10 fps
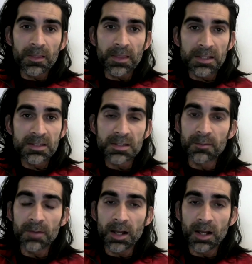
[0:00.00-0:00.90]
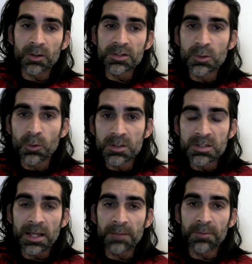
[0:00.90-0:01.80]
That somehow this cold
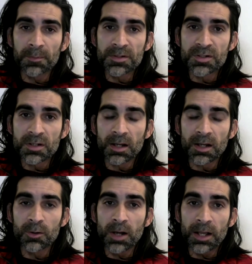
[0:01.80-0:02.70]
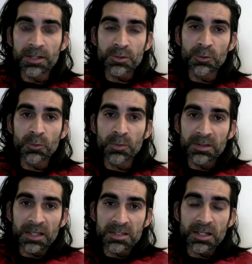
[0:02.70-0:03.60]
snap up in Chicago has to do
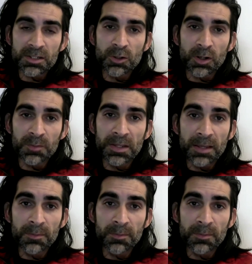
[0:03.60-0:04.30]
with Tesla's not being